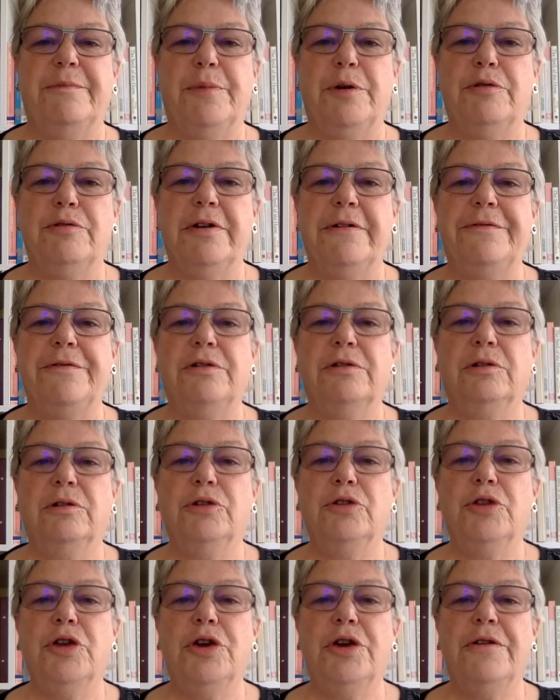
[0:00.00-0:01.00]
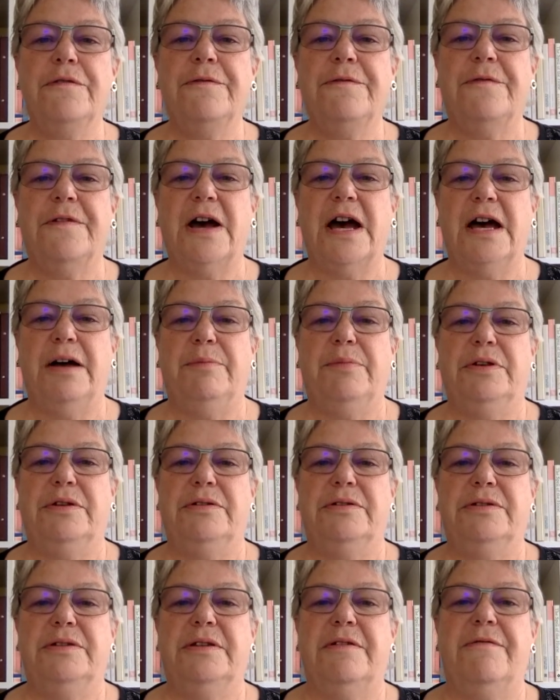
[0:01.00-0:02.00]
peripheral nerve
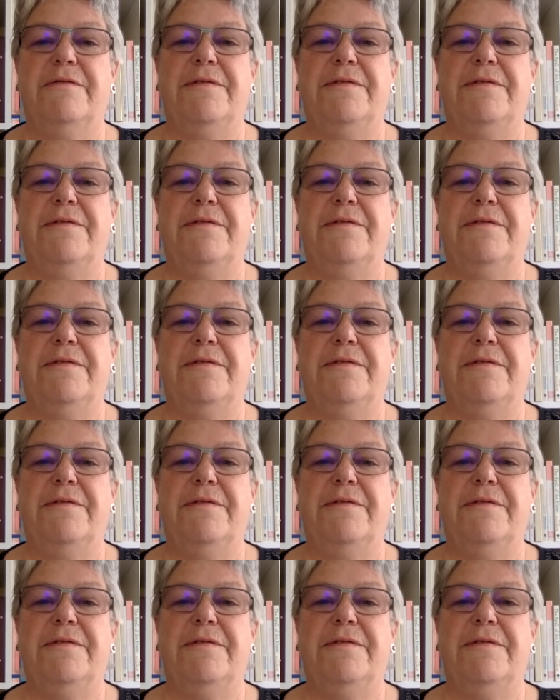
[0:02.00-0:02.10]
fibers